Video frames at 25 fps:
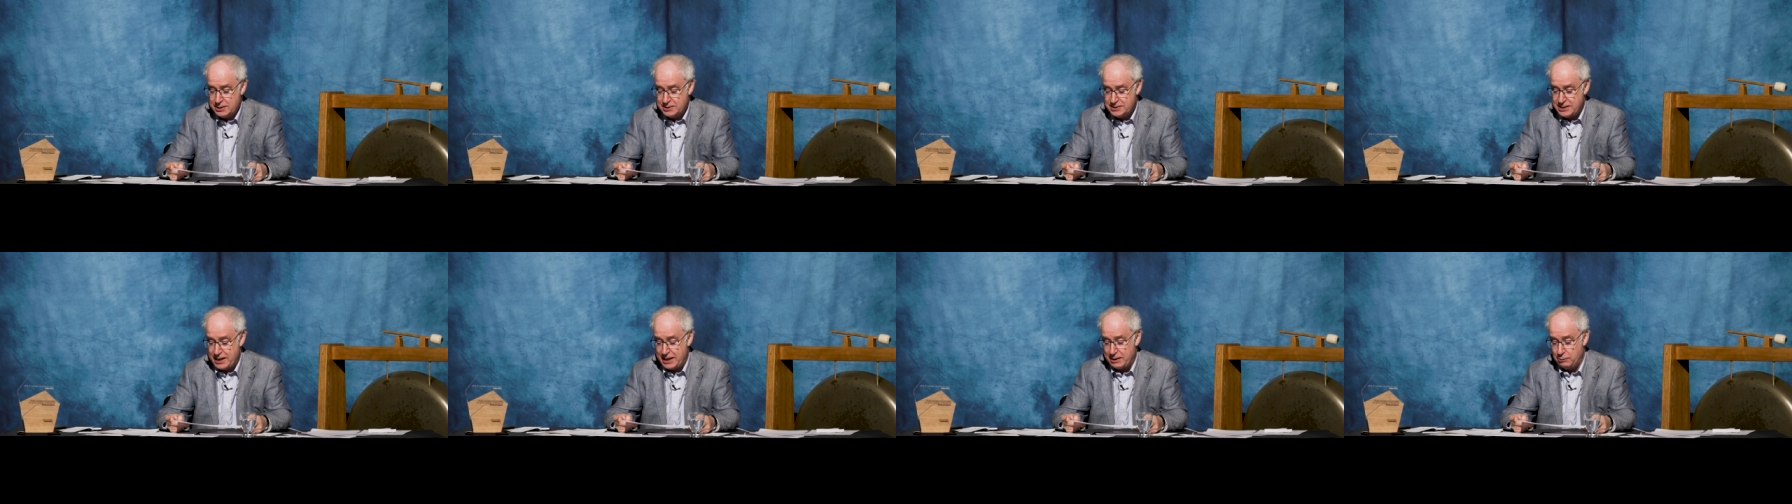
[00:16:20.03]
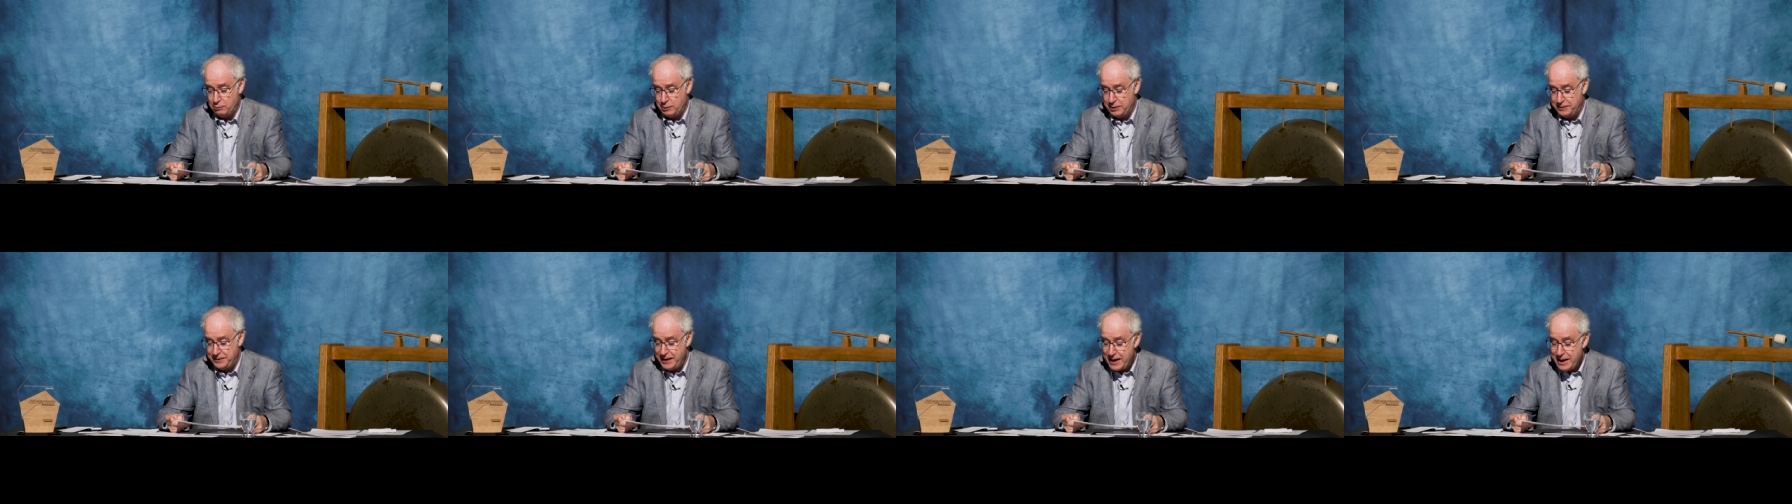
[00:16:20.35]

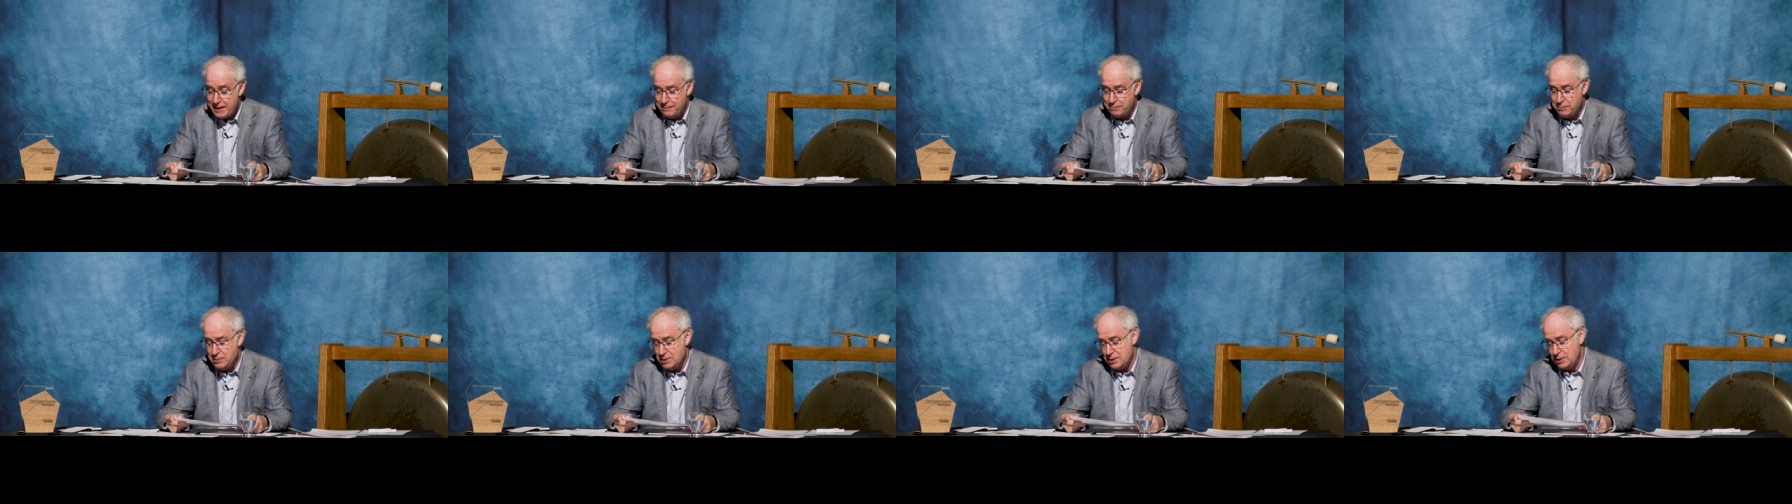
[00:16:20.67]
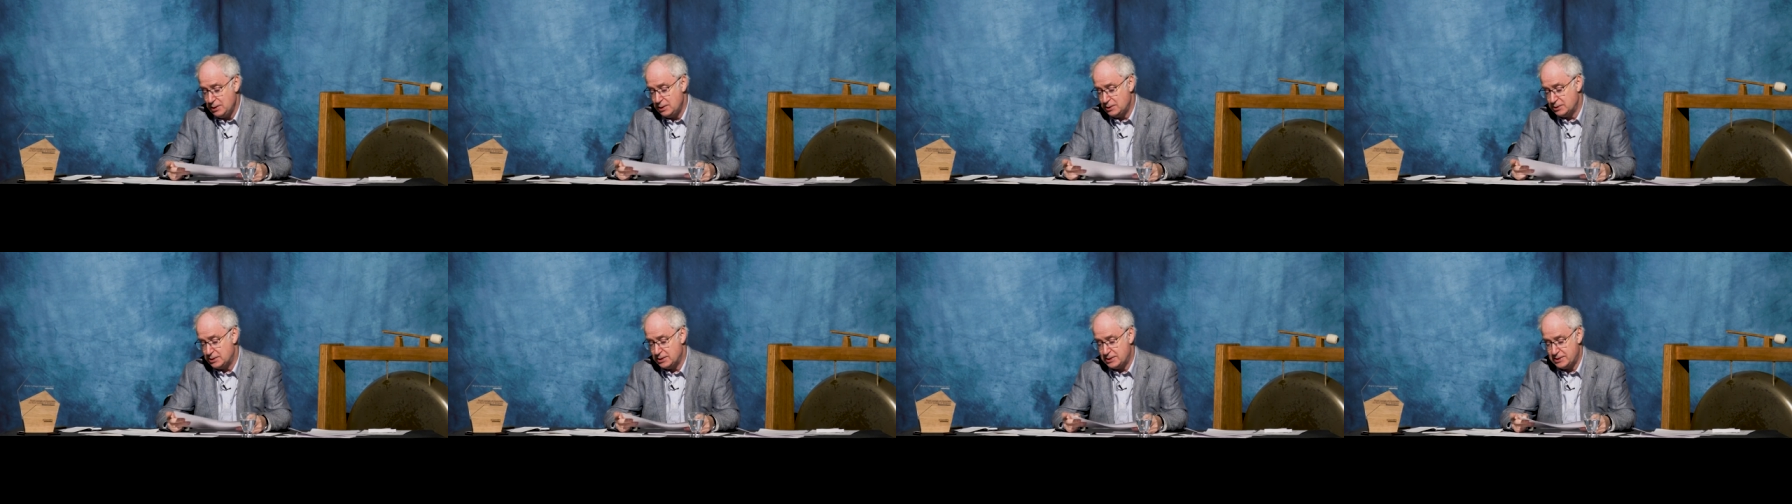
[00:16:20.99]
take with them
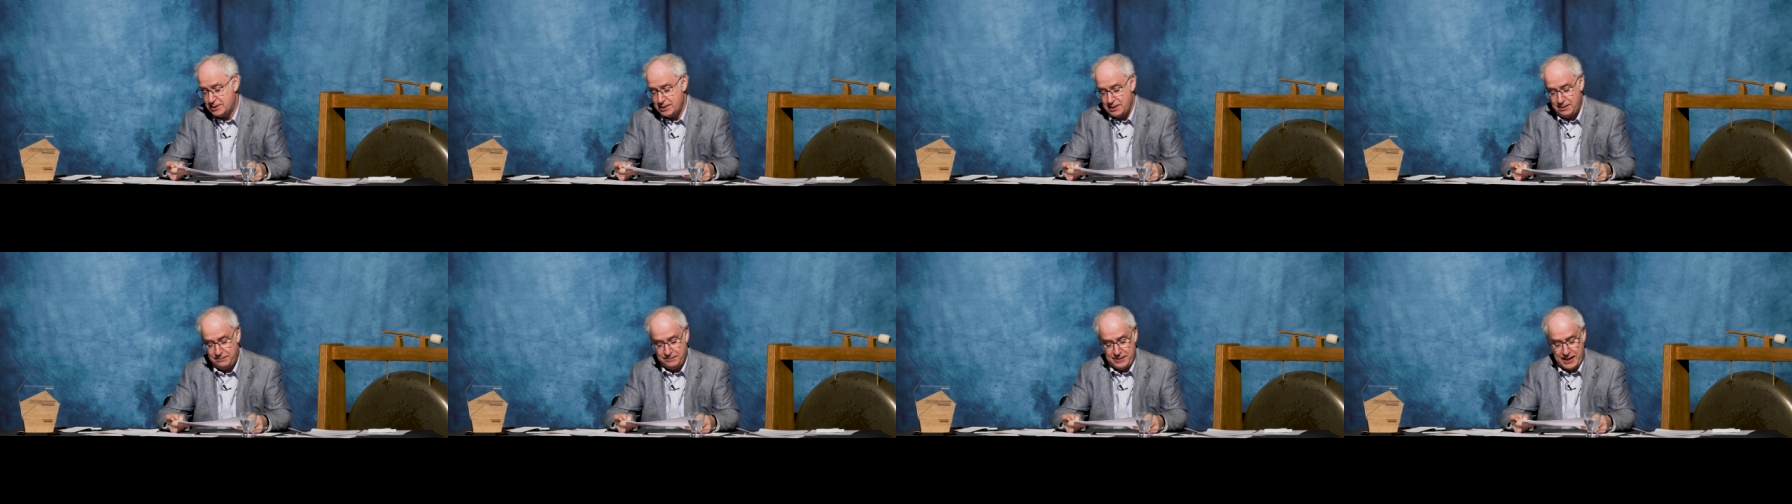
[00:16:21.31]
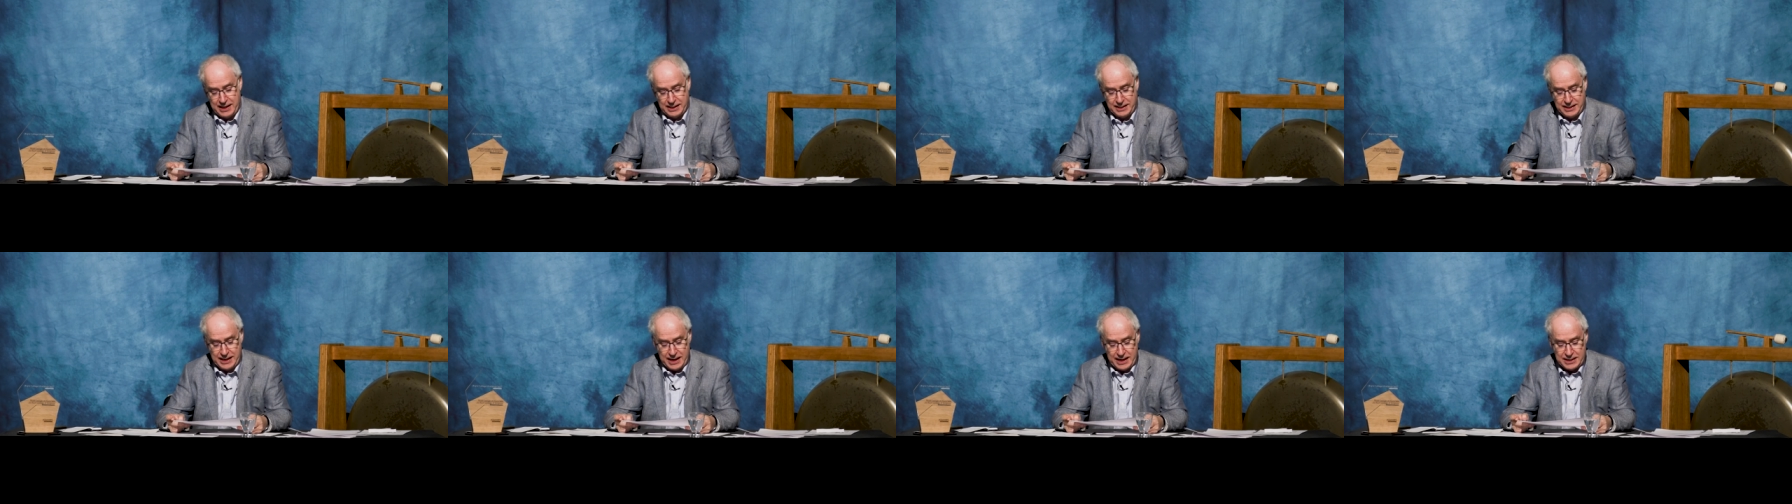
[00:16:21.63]
to serve
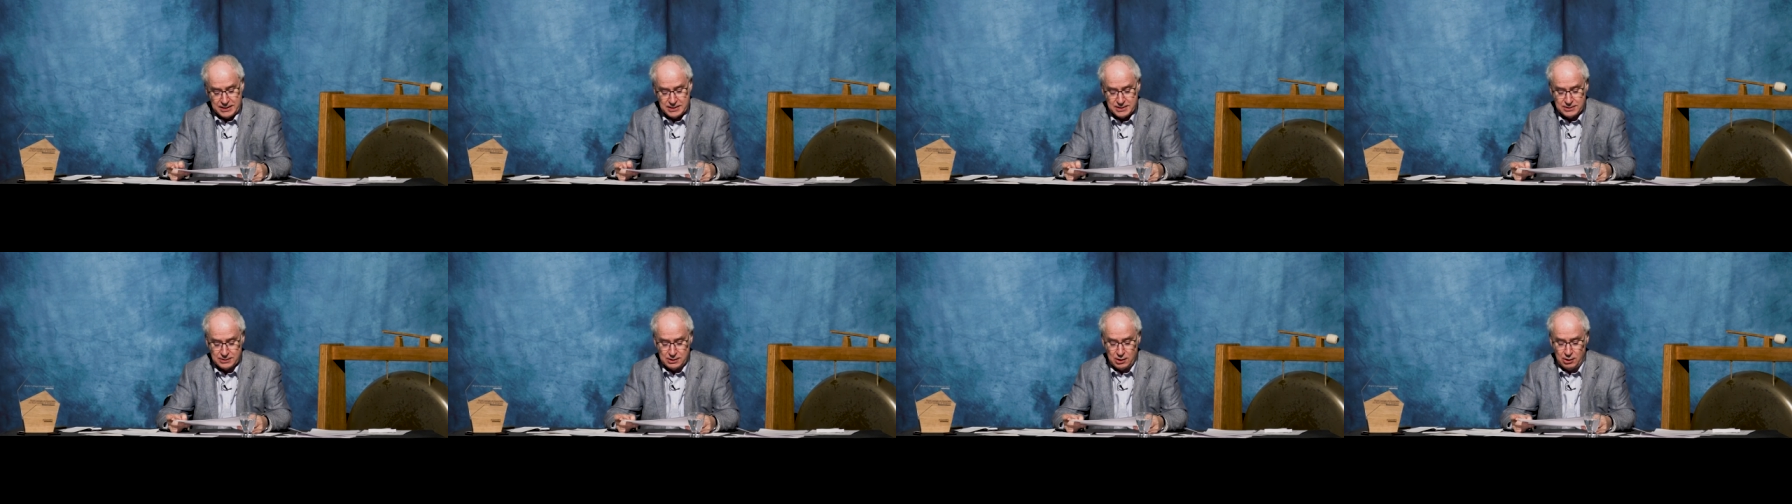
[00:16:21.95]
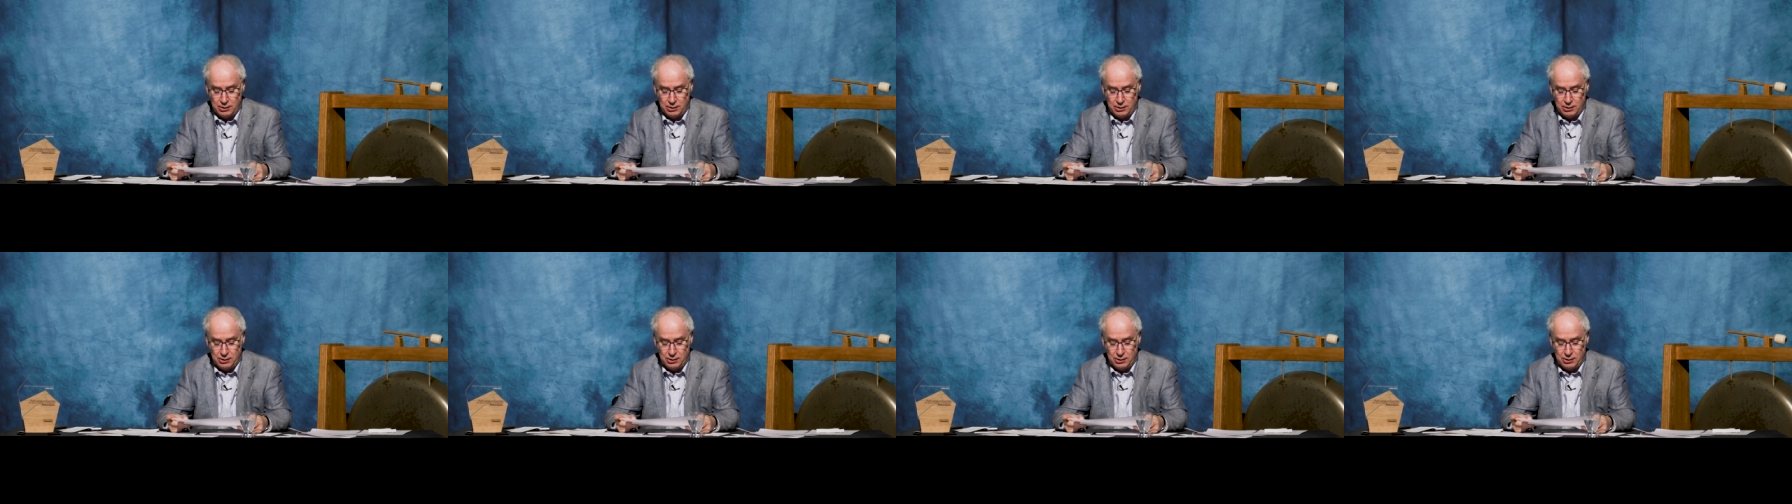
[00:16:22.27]
their guest